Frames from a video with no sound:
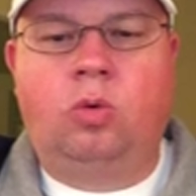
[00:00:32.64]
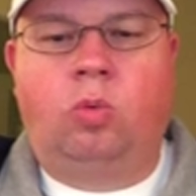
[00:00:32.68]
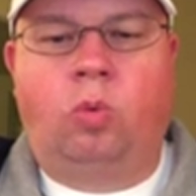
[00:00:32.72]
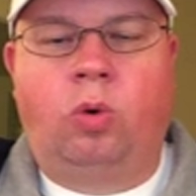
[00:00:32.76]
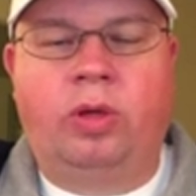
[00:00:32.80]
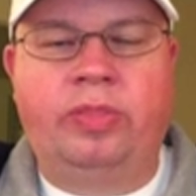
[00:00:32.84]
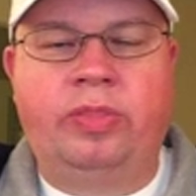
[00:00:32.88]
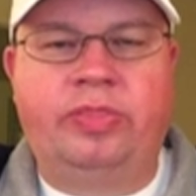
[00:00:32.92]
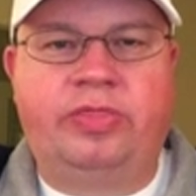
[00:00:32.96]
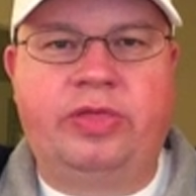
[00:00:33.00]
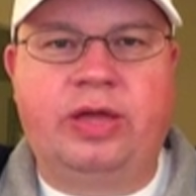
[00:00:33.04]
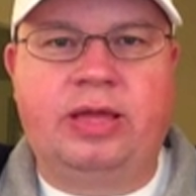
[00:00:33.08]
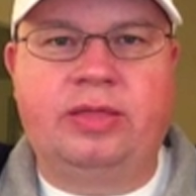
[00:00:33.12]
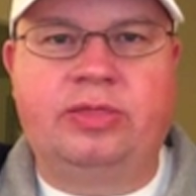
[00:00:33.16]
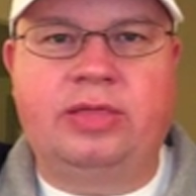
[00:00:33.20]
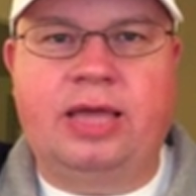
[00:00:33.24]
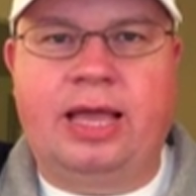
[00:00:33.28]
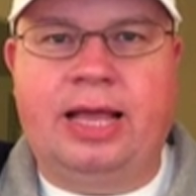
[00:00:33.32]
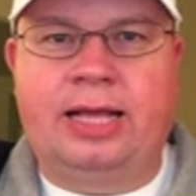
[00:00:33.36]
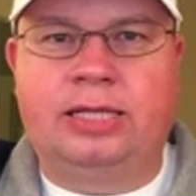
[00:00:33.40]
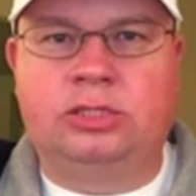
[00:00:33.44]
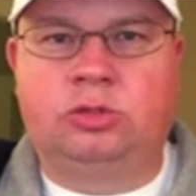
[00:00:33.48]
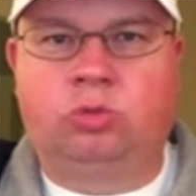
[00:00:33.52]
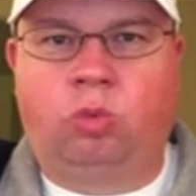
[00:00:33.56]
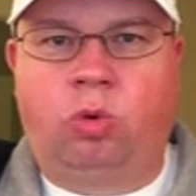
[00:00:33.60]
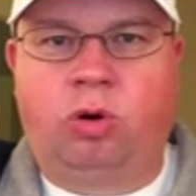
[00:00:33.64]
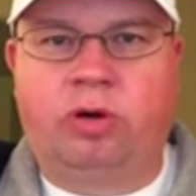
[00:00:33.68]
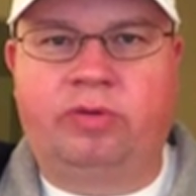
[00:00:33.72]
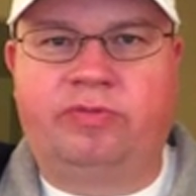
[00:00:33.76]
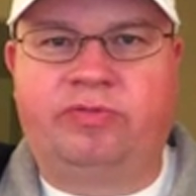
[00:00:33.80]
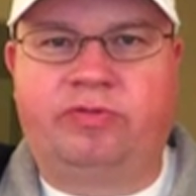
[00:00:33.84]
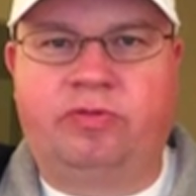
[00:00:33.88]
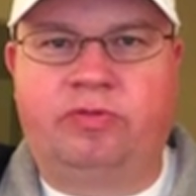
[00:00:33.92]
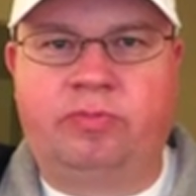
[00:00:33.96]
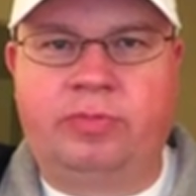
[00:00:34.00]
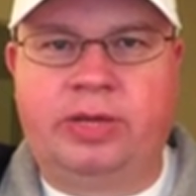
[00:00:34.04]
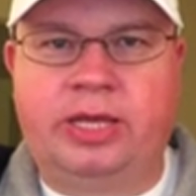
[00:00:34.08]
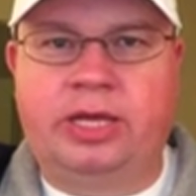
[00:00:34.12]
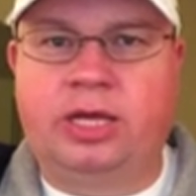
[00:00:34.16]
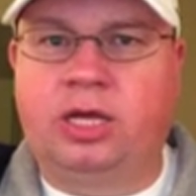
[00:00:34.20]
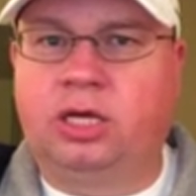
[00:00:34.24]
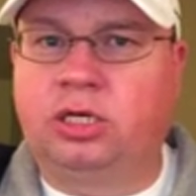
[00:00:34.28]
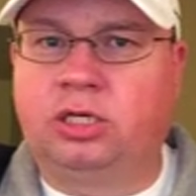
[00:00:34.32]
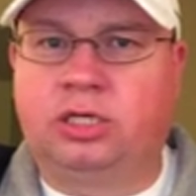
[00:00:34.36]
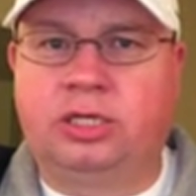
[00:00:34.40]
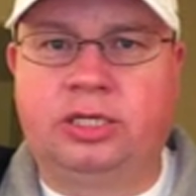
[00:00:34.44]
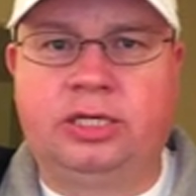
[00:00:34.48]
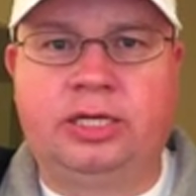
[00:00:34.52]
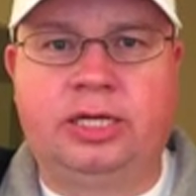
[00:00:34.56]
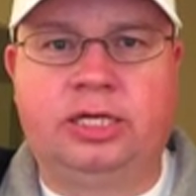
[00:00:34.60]
One thing that has worked for me
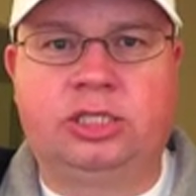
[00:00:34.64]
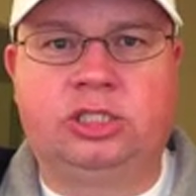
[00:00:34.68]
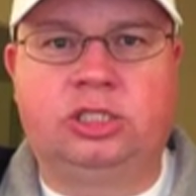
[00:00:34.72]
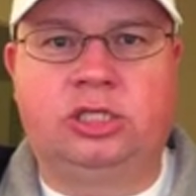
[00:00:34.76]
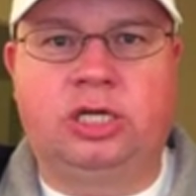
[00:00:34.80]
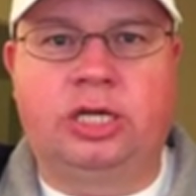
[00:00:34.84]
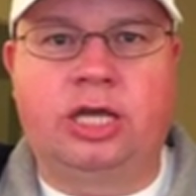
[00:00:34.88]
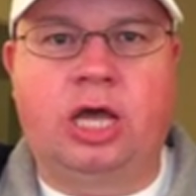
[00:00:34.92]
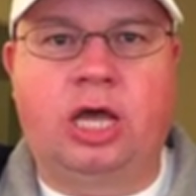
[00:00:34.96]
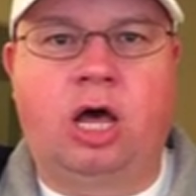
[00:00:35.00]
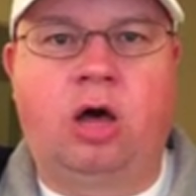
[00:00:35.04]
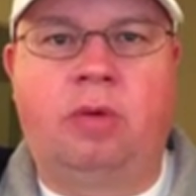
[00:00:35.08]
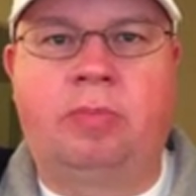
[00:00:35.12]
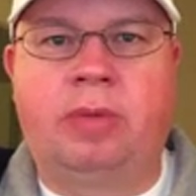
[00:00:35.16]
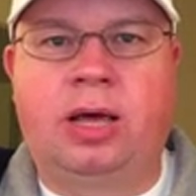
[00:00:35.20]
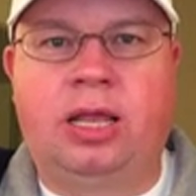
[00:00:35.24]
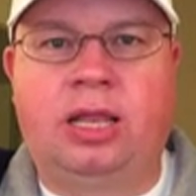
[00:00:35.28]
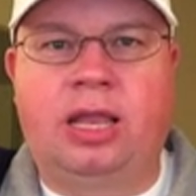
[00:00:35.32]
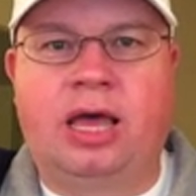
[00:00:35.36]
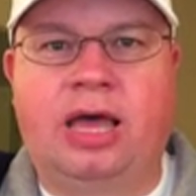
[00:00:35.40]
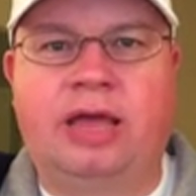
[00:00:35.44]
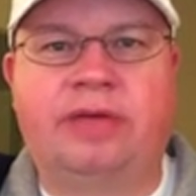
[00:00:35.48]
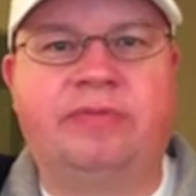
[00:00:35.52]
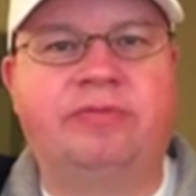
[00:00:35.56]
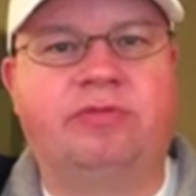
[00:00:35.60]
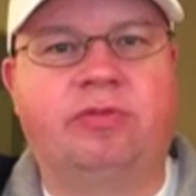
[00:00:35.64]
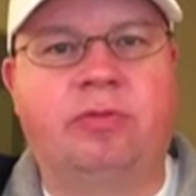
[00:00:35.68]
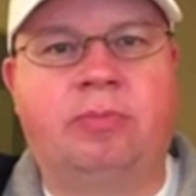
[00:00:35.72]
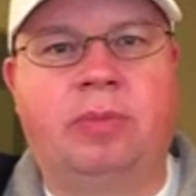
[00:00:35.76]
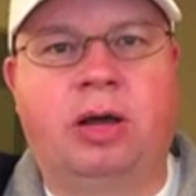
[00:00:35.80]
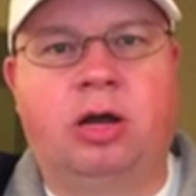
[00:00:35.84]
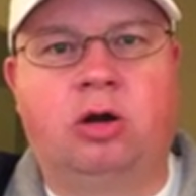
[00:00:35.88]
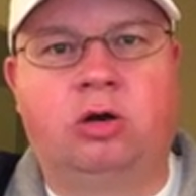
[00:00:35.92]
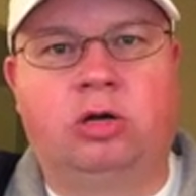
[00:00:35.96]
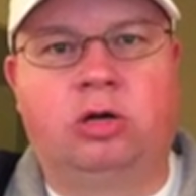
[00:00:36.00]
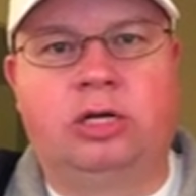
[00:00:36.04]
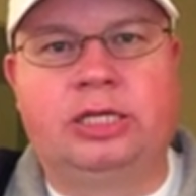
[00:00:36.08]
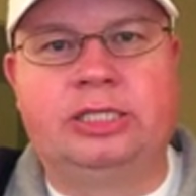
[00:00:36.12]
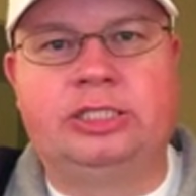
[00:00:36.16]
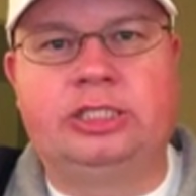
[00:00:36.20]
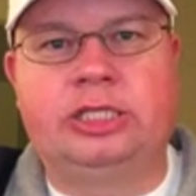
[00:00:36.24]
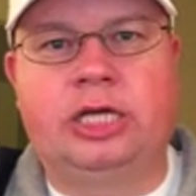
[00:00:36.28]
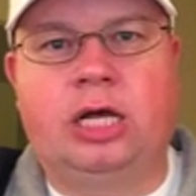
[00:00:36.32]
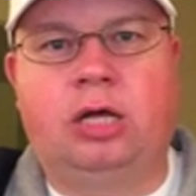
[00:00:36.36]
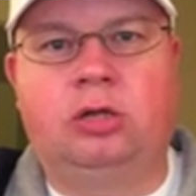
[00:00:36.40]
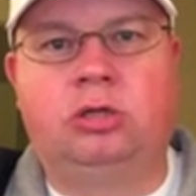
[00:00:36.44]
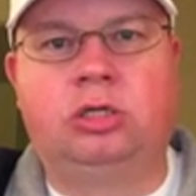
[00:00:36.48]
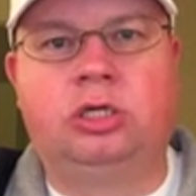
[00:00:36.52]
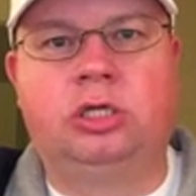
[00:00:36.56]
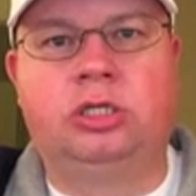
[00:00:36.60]
unconditionally all my life, from my early
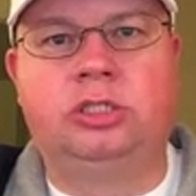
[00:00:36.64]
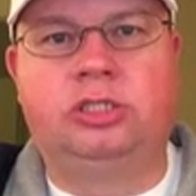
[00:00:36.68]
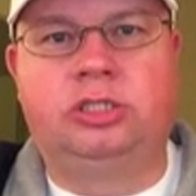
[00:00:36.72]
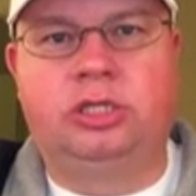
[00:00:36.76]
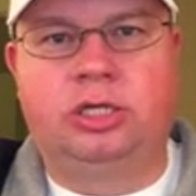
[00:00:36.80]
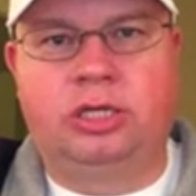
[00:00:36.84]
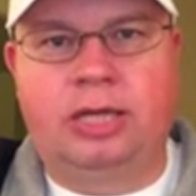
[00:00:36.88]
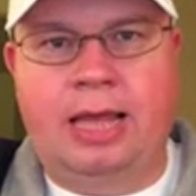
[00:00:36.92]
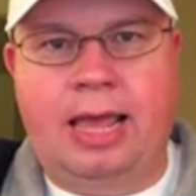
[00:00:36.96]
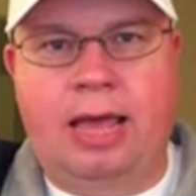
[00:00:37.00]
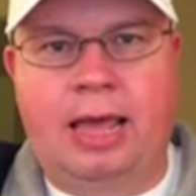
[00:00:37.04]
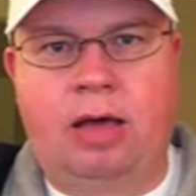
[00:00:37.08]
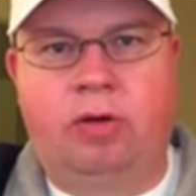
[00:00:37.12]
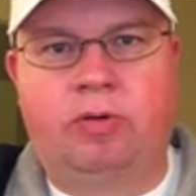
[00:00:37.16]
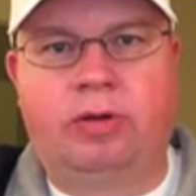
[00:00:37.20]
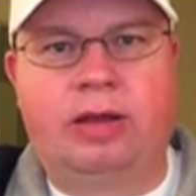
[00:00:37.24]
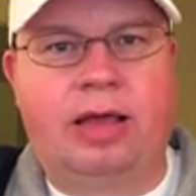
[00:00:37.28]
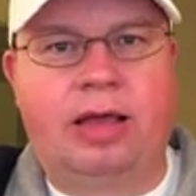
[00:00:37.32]
childhood till now,